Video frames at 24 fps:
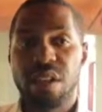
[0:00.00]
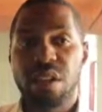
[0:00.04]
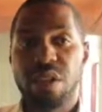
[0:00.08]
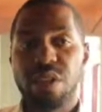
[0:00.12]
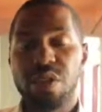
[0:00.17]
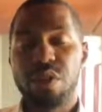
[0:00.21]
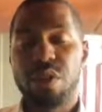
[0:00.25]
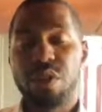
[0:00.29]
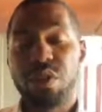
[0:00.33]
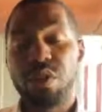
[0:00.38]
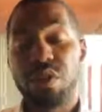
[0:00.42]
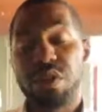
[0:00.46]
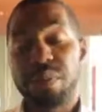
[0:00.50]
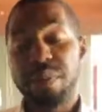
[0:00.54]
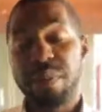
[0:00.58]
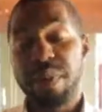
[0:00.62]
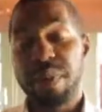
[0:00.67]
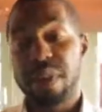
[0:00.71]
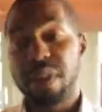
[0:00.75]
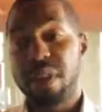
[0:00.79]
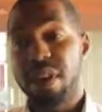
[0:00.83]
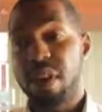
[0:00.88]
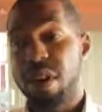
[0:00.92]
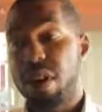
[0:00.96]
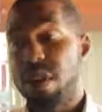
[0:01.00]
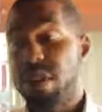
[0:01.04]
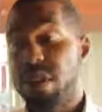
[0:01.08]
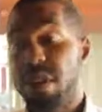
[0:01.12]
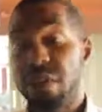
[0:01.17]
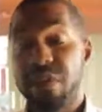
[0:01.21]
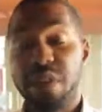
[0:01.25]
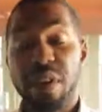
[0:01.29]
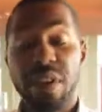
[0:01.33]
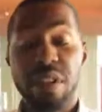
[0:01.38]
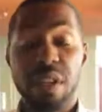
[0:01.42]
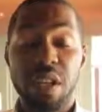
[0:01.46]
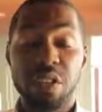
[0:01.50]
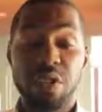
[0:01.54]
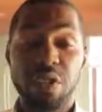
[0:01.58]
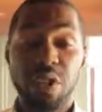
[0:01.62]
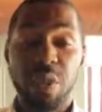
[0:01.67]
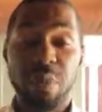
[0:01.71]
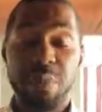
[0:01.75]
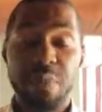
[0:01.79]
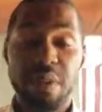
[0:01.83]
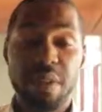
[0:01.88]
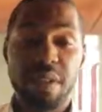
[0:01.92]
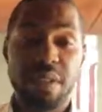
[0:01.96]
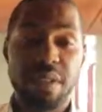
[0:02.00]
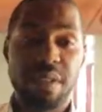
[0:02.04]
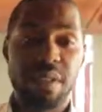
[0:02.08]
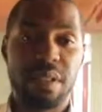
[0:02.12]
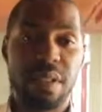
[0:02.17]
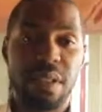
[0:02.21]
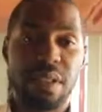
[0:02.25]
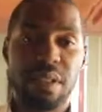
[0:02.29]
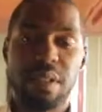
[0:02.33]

you know, to speak on different topics.